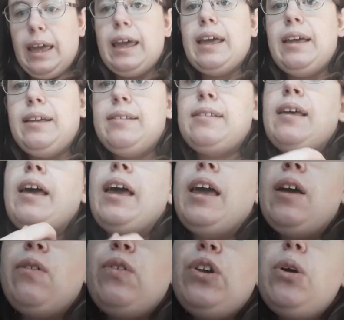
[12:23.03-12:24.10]
is
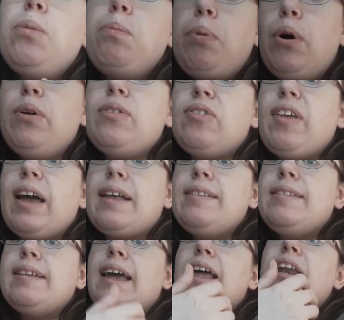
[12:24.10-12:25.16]
if you put second
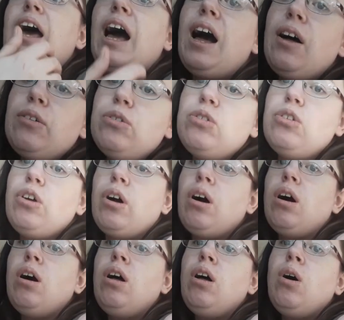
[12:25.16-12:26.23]
skin under
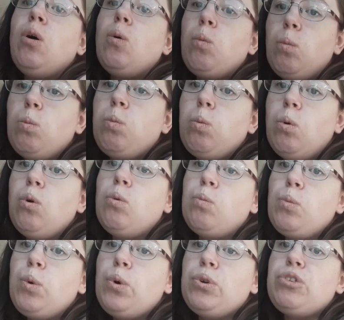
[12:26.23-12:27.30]
warm
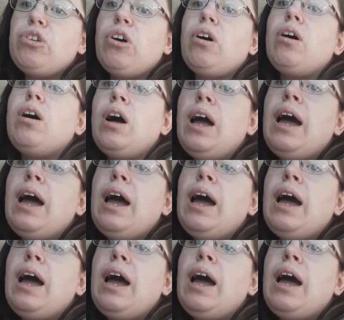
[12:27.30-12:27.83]
water